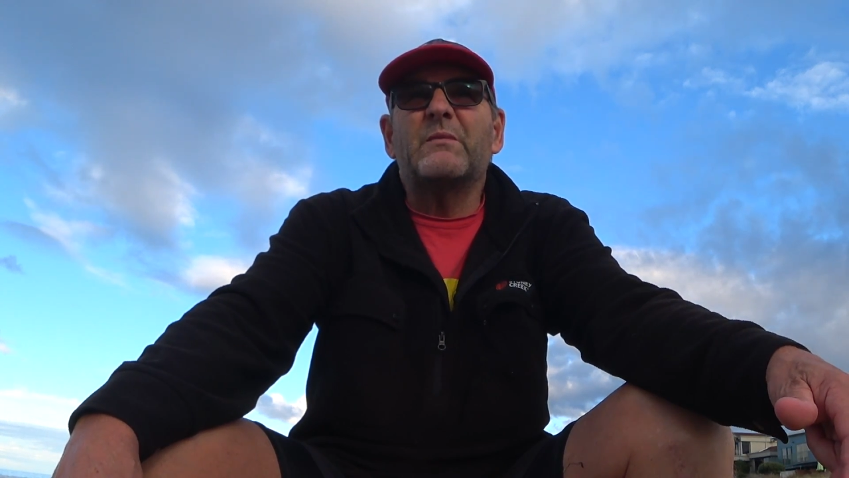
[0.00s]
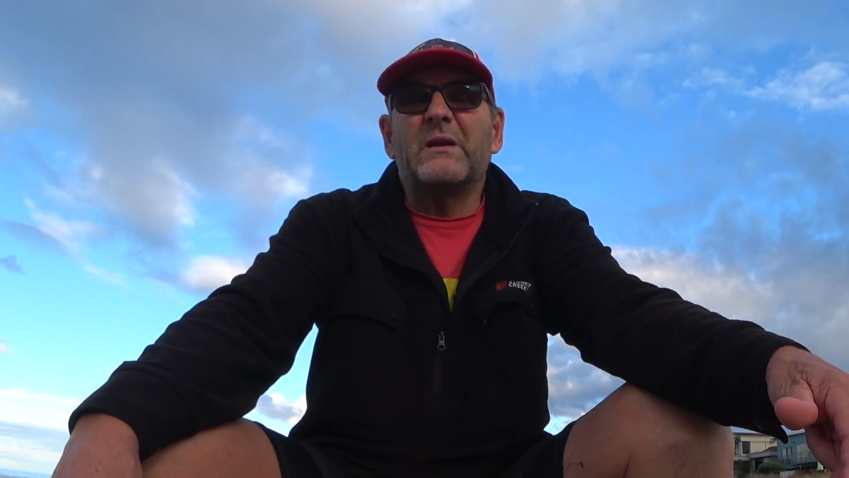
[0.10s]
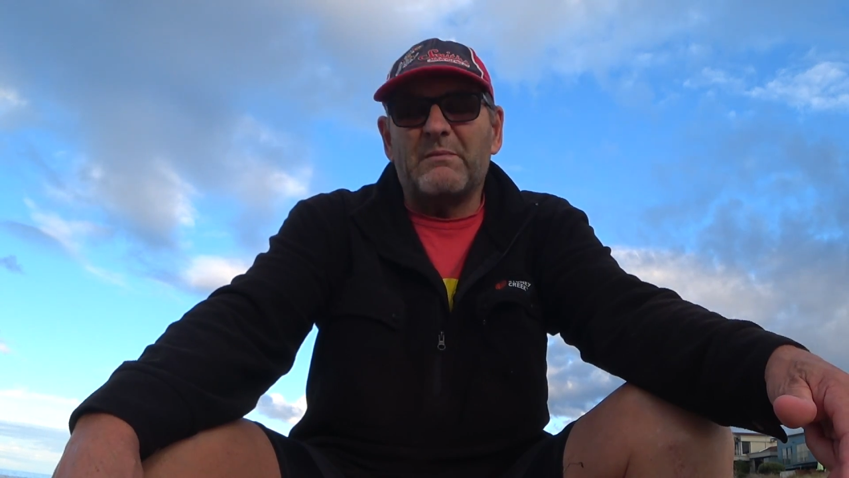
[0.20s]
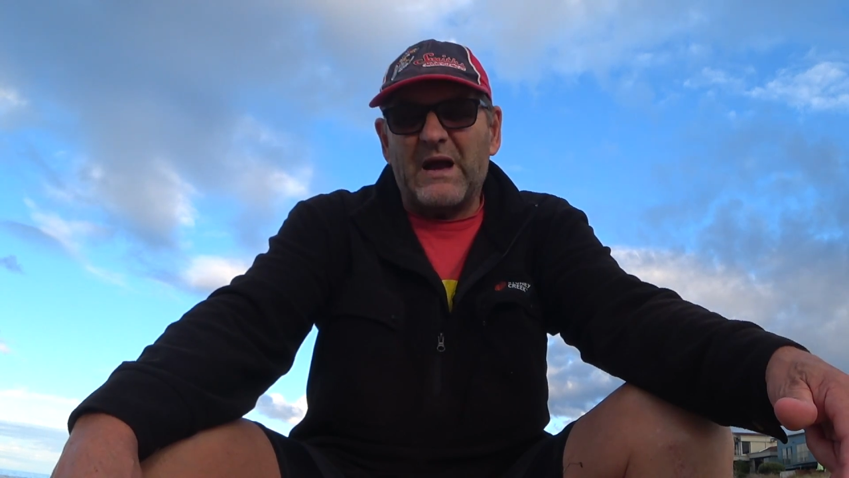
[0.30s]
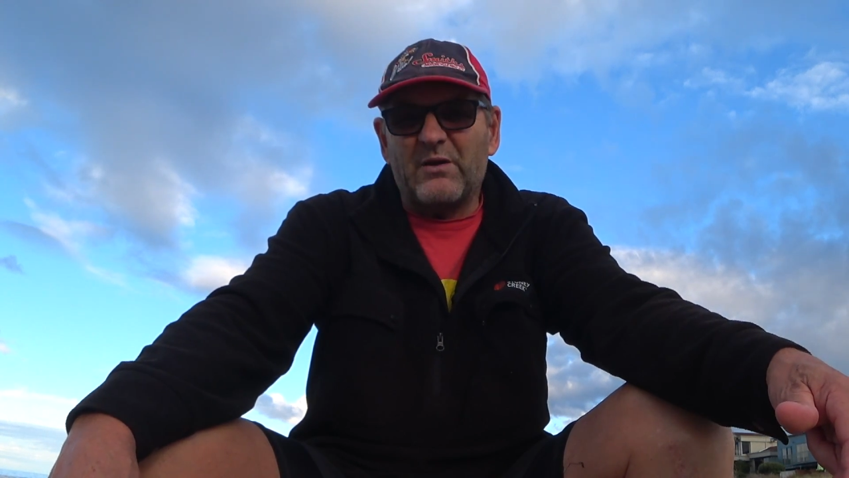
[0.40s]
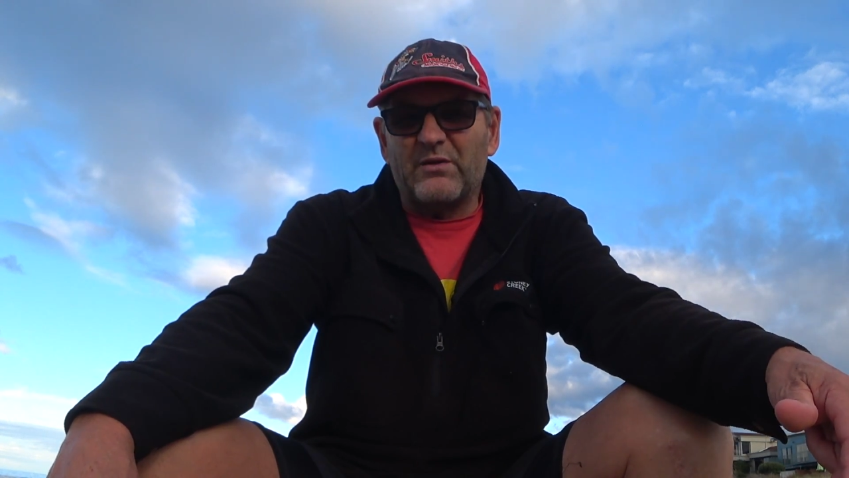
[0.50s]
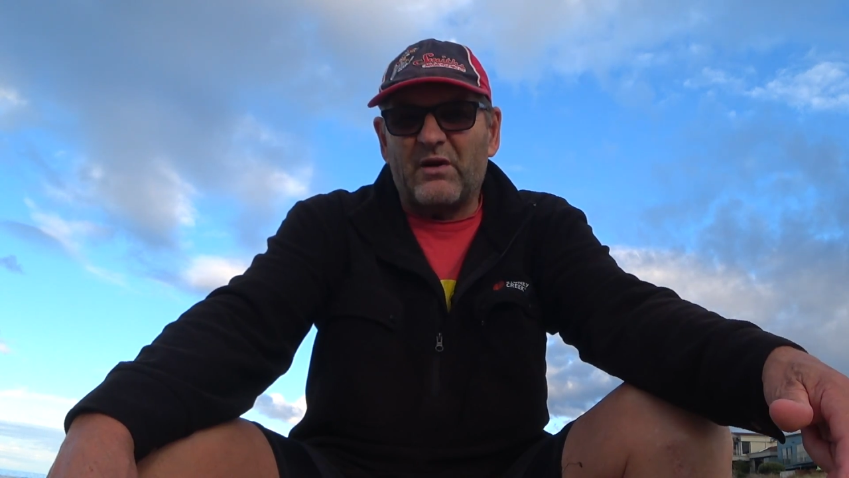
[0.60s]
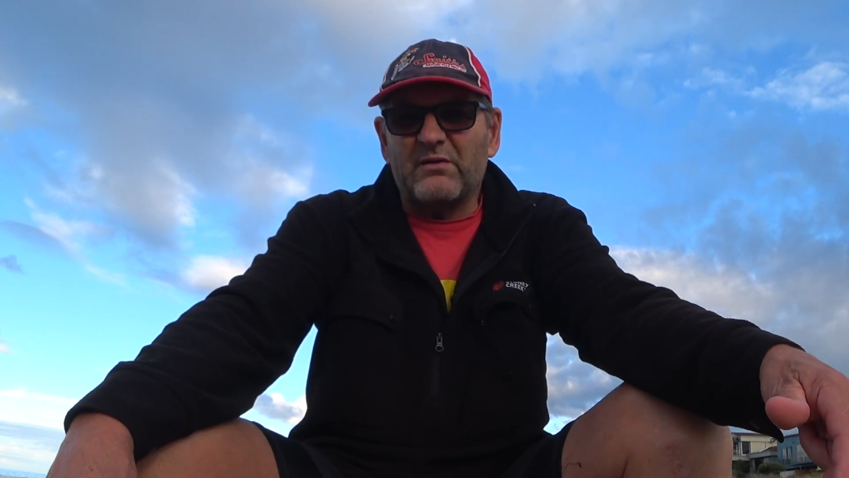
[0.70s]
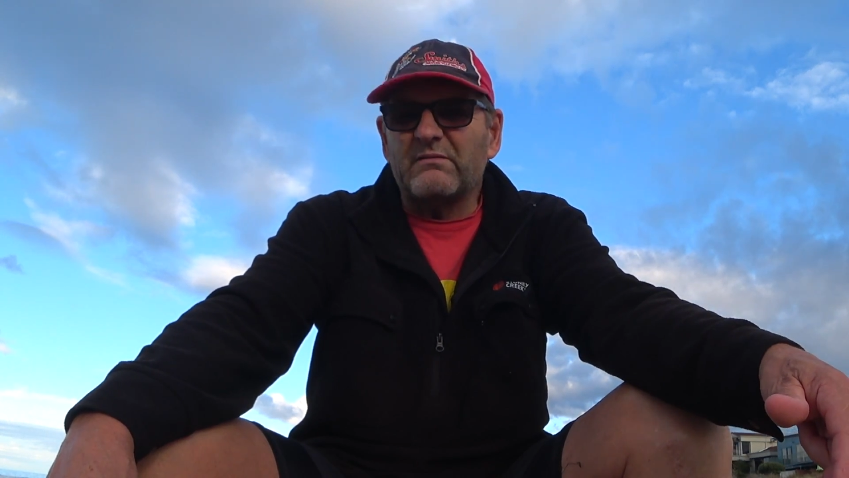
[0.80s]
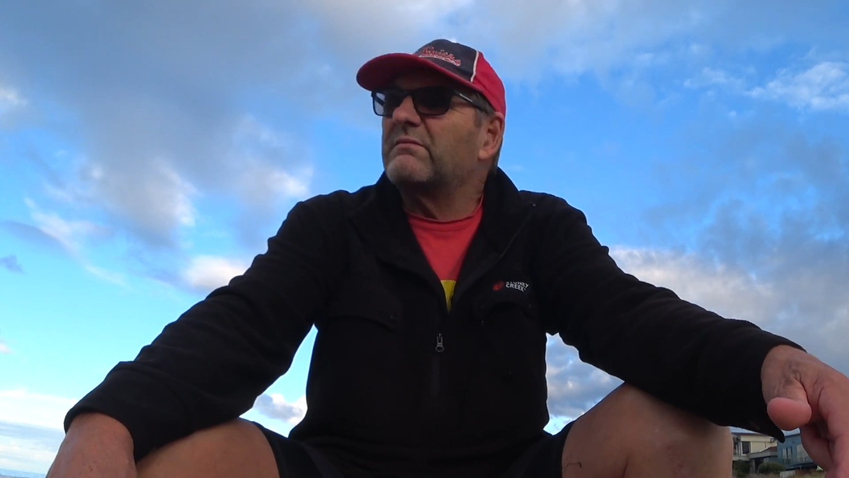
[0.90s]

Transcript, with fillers: it may or not